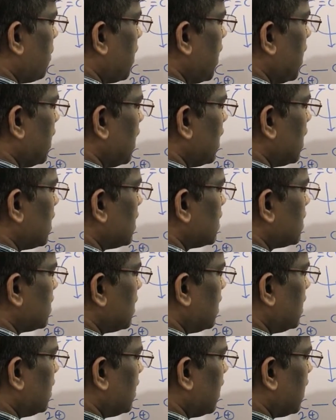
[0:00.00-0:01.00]
minus
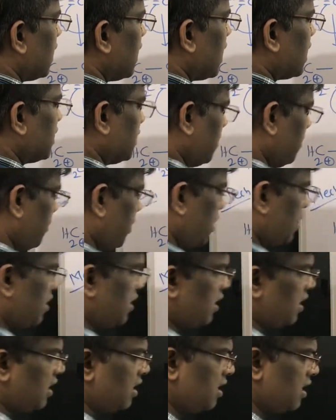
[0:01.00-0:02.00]
in the reaction
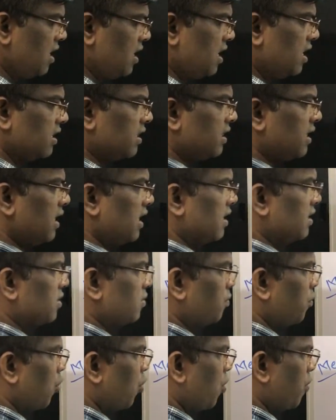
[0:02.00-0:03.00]
mixture. This
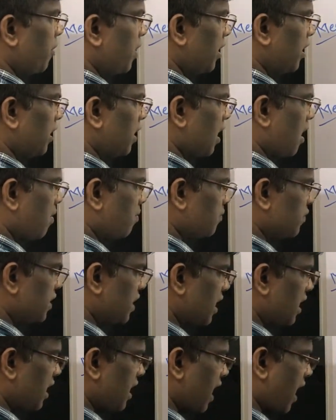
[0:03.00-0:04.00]
bromine comes
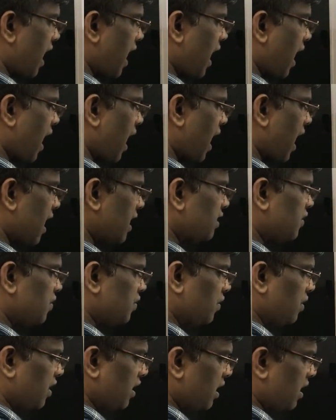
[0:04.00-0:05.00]
and adds
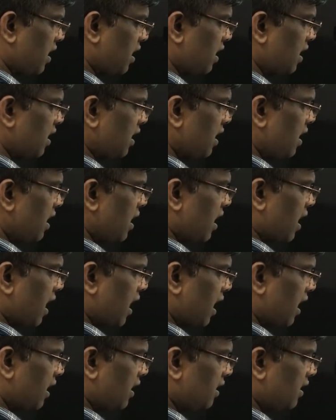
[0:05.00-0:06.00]
to here,
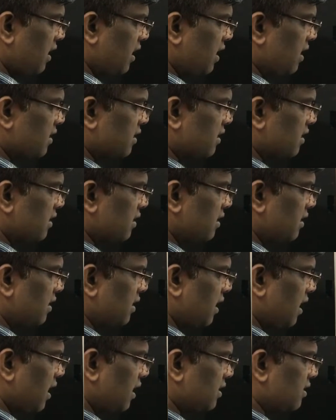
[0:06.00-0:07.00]
and this
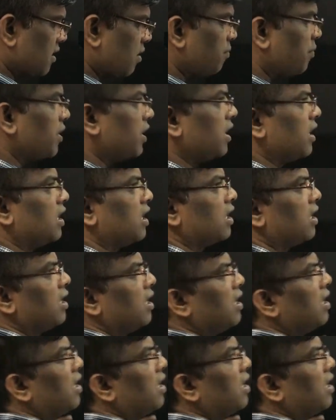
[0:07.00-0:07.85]
takes up here